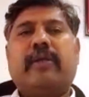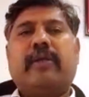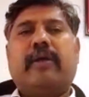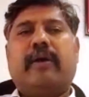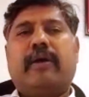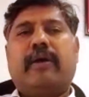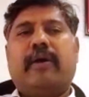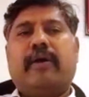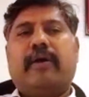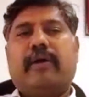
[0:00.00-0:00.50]

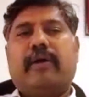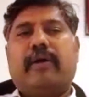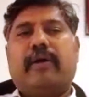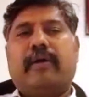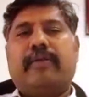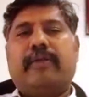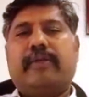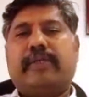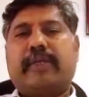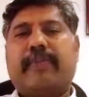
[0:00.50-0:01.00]

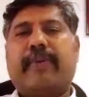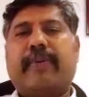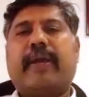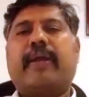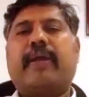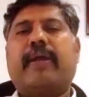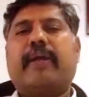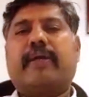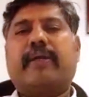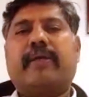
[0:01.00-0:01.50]
the
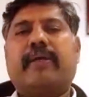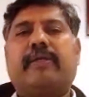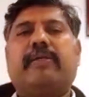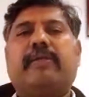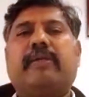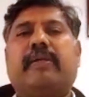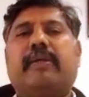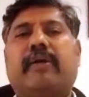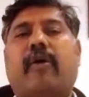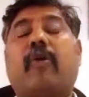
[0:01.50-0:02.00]

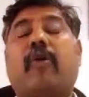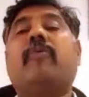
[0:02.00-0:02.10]
semiconductors,